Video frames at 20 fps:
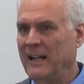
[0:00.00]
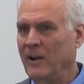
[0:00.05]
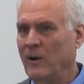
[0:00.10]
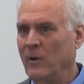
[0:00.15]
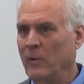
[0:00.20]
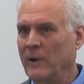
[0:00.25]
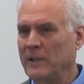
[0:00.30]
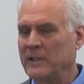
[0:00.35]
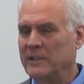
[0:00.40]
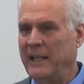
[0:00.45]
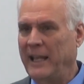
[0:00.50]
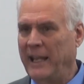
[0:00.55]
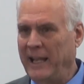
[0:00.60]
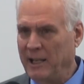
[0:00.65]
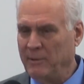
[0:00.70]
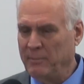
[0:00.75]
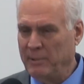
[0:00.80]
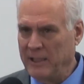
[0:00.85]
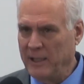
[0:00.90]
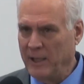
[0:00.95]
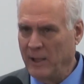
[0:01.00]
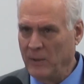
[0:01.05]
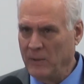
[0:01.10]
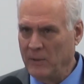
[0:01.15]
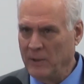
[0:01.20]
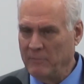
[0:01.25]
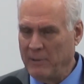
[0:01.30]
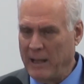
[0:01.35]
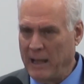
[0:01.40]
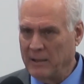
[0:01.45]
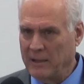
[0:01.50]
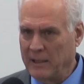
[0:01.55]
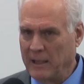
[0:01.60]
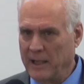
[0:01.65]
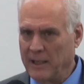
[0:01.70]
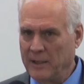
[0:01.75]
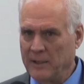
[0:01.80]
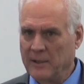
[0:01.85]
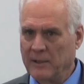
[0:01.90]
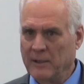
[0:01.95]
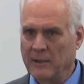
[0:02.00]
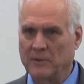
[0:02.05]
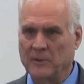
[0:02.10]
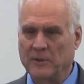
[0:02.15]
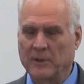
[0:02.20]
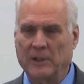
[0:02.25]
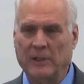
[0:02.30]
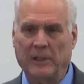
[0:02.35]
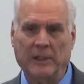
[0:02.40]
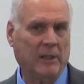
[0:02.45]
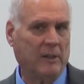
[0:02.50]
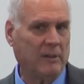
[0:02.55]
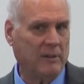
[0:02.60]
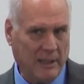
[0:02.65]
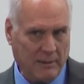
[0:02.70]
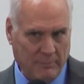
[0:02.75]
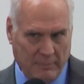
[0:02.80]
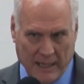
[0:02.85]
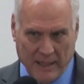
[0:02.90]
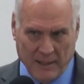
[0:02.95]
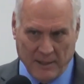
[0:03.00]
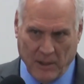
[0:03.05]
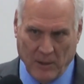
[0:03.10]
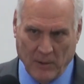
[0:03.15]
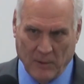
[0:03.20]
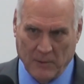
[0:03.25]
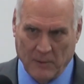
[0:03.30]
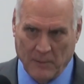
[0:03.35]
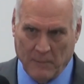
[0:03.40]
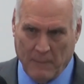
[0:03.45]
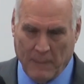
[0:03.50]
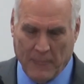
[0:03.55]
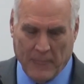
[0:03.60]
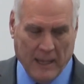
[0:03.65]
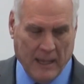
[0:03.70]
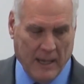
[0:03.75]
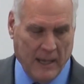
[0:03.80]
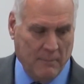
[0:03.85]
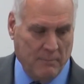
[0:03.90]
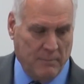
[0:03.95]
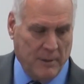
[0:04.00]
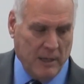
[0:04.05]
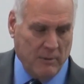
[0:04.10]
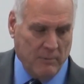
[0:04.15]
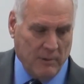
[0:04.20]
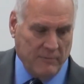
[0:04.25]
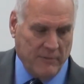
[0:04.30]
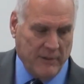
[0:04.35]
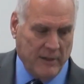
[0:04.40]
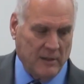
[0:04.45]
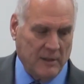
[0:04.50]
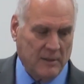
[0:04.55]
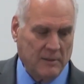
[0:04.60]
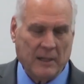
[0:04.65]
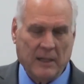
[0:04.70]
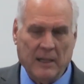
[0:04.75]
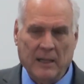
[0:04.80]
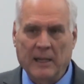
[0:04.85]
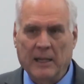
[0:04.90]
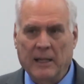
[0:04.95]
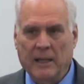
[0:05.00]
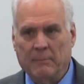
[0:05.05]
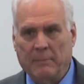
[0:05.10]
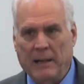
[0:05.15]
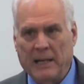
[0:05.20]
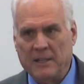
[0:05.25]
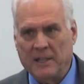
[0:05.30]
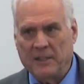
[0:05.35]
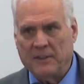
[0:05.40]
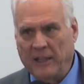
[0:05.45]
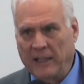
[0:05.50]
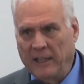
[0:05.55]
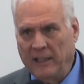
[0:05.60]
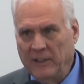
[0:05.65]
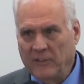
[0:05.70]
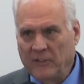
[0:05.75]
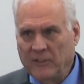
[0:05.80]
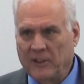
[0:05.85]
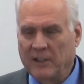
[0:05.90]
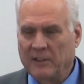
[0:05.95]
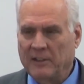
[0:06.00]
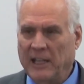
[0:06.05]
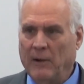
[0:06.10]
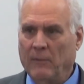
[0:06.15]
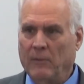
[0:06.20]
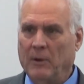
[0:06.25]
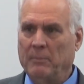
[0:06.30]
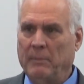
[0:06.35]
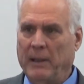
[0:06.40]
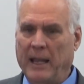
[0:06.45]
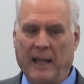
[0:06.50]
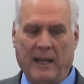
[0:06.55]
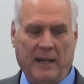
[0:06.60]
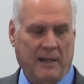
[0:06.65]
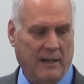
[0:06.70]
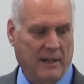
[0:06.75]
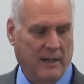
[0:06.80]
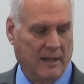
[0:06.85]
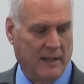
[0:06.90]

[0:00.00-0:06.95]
What can be known about God clearly made known, being revealed by the things that were made.